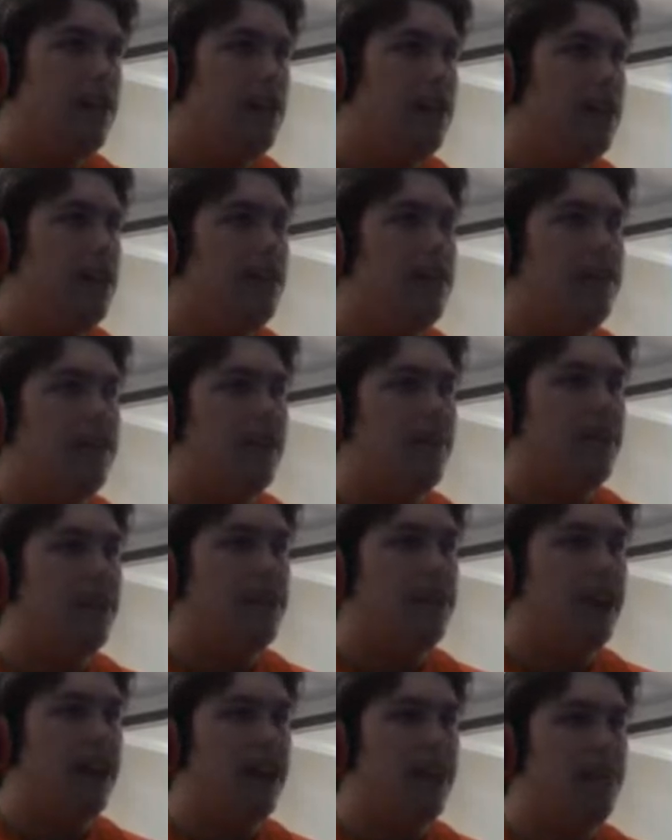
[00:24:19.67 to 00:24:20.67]
See how many
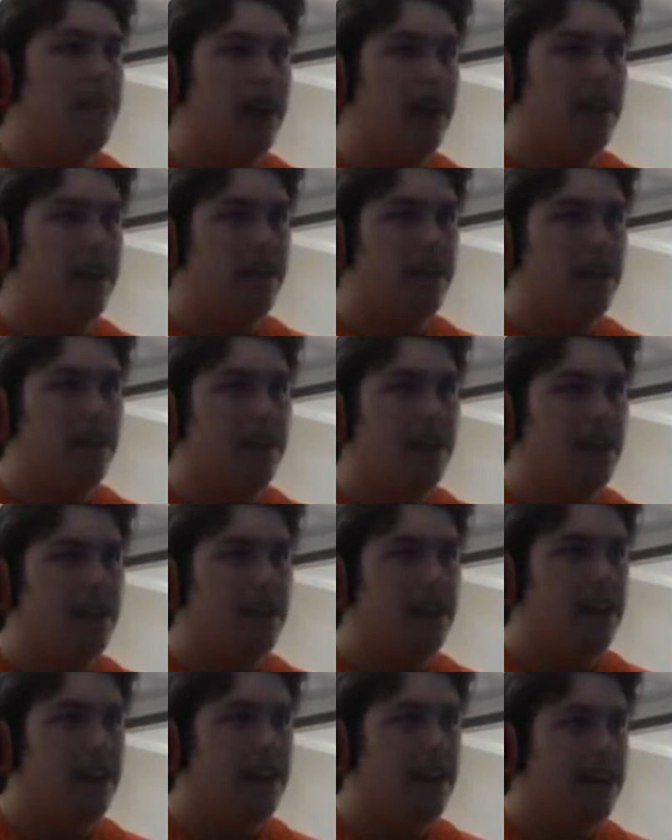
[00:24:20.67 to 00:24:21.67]
enchanted mobs there are
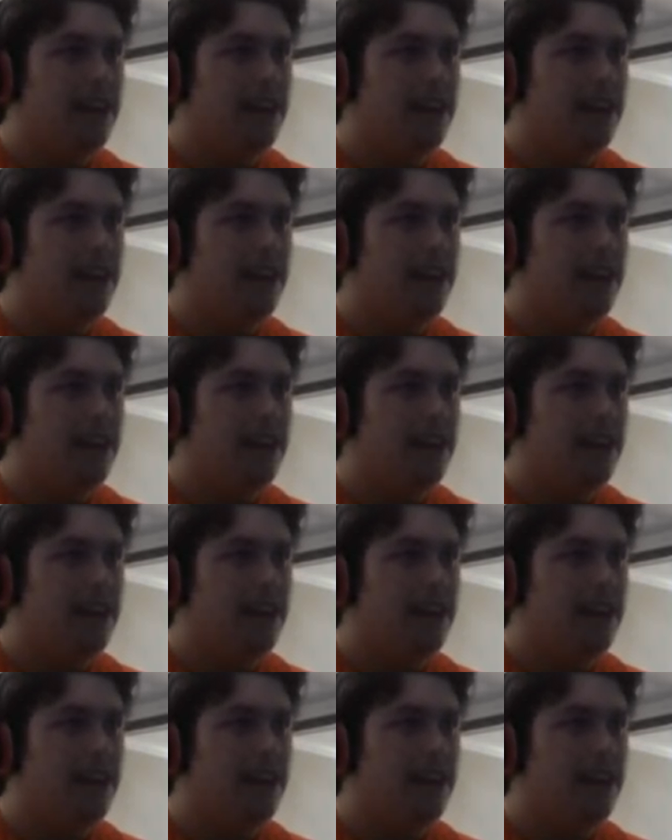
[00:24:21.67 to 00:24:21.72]
here?